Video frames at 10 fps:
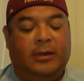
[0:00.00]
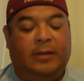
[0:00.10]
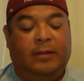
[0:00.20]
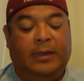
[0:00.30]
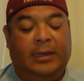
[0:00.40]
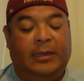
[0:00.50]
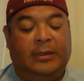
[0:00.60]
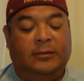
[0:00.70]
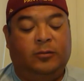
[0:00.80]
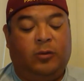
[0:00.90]
and
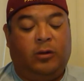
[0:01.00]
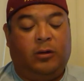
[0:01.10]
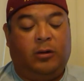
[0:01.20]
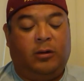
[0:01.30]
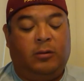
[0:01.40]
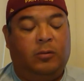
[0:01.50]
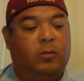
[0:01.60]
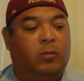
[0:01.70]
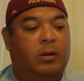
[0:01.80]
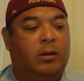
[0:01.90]
these were,
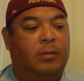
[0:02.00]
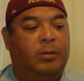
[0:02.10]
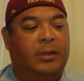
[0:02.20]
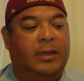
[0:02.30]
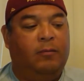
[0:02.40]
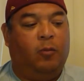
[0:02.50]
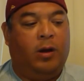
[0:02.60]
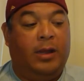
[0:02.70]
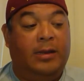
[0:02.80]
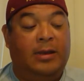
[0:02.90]
I believe,
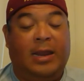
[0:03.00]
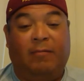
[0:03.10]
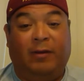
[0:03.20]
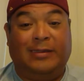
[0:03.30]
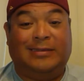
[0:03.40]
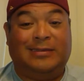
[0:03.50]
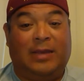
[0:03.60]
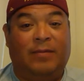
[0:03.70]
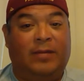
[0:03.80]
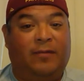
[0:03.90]
1 every
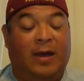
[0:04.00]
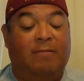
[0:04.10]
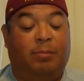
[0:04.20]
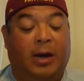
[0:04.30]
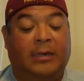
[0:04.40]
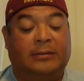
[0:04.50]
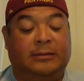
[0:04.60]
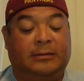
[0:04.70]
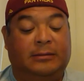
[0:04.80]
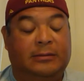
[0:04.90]
75
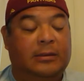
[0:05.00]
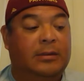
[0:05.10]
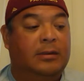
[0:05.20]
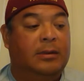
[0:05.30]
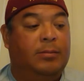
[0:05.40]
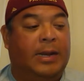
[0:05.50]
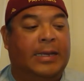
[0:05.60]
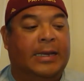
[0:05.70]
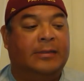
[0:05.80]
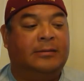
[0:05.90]
boxes. But I
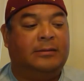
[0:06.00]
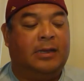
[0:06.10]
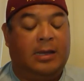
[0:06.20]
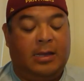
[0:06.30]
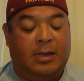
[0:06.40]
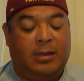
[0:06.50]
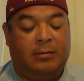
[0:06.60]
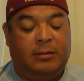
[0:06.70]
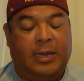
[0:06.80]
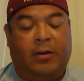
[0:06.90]
guess
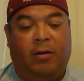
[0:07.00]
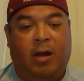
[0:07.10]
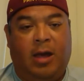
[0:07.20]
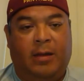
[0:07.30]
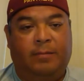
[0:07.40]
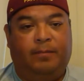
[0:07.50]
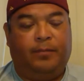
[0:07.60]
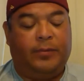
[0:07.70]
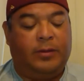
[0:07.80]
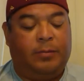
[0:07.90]
later
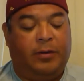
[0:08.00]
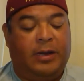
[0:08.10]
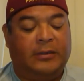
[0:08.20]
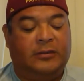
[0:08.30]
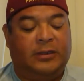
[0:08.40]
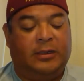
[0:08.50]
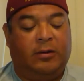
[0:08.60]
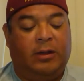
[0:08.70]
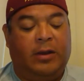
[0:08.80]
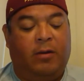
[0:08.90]
on in the production,
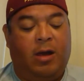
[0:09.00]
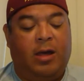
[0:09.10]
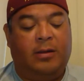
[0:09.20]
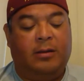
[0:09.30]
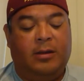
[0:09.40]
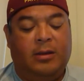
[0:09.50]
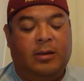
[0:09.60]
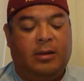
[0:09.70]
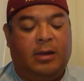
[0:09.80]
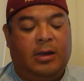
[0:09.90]
or later on,
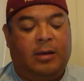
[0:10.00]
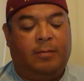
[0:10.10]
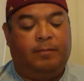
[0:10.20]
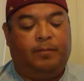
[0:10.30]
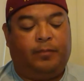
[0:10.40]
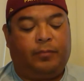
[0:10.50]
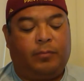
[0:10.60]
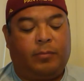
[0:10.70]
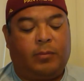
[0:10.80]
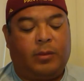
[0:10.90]

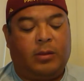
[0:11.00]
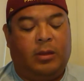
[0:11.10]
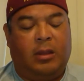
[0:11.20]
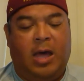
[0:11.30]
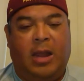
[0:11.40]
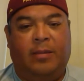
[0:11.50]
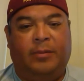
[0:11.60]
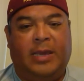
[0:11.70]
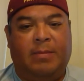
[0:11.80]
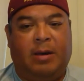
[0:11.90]
a lot of them
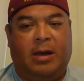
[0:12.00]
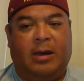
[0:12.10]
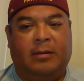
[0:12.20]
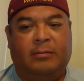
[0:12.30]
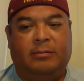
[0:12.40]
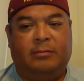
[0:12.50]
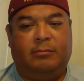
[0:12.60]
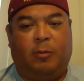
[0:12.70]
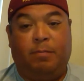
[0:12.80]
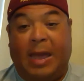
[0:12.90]
came were
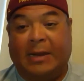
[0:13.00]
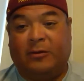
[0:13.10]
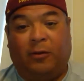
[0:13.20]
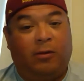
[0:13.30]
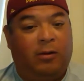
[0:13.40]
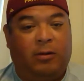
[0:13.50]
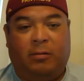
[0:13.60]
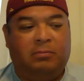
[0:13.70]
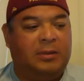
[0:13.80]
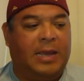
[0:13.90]
backdoored
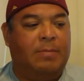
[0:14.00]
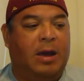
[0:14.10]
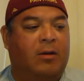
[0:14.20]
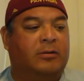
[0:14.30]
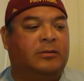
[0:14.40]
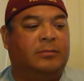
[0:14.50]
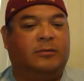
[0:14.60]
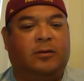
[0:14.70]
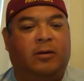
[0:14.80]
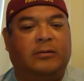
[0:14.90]
or came out, or some
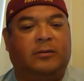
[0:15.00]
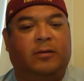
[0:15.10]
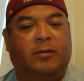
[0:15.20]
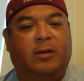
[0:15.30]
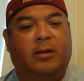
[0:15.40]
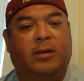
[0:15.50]
story. So